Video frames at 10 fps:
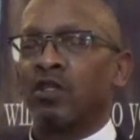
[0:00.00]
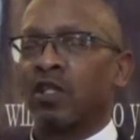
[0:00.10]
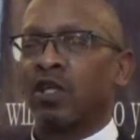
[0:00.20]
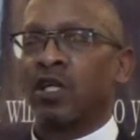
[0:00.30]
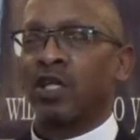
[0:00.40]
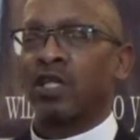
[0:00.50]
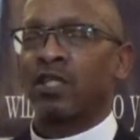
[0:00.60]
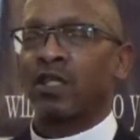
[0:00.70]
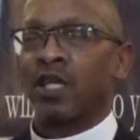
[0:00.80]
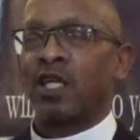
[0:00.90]
the
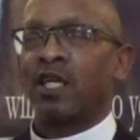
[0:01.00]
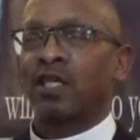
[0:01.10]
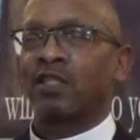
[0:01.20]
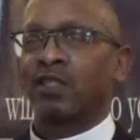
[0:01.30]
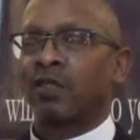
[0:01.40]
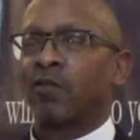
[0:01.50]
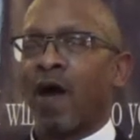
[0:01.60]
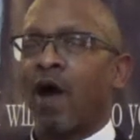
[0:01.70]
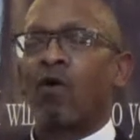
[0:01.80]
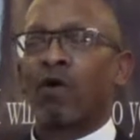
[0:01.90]
good king is in
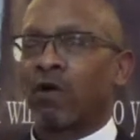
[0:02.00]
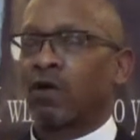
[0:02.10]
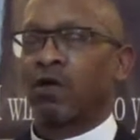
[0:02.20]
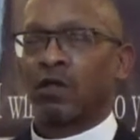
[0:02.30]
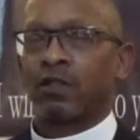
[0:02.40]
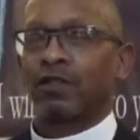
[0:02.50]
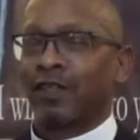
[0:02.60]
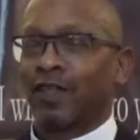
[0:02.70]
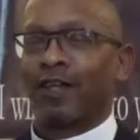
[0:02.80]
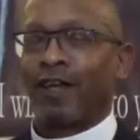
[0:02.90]
power.
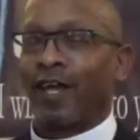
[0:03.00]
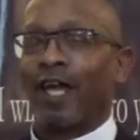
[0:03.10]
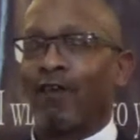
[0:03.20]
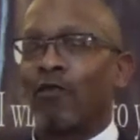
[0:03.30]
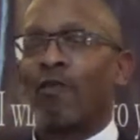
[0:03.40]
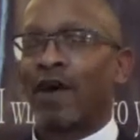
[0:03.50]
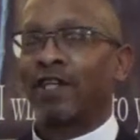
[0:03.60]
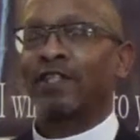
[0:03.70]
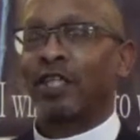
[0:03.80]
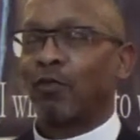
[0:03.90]

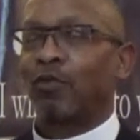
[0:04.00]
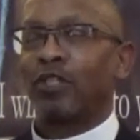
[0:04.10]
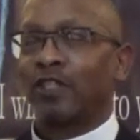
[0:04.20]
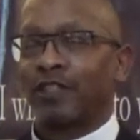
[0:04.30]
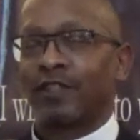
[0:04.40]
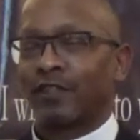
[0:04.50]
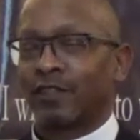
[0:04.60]
everybody's at peace.